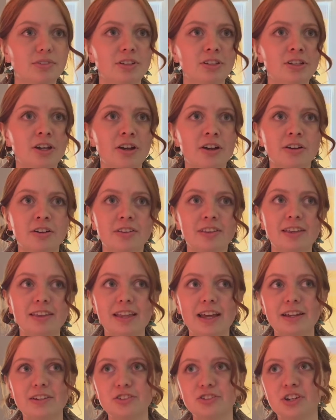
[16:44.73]
younger than
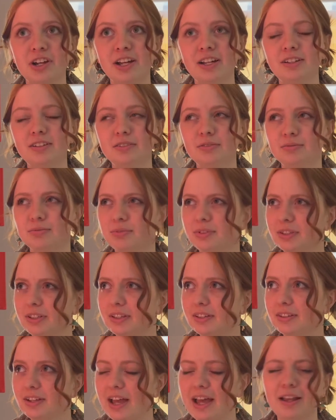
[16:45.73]
that child,
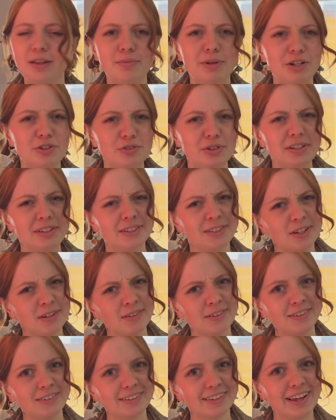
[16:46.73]
elementary
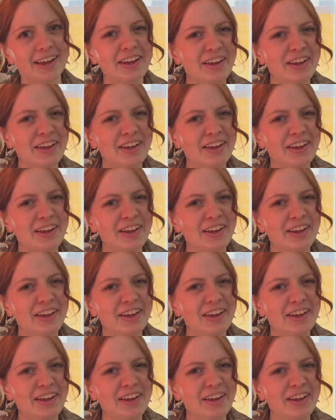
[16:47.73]
student,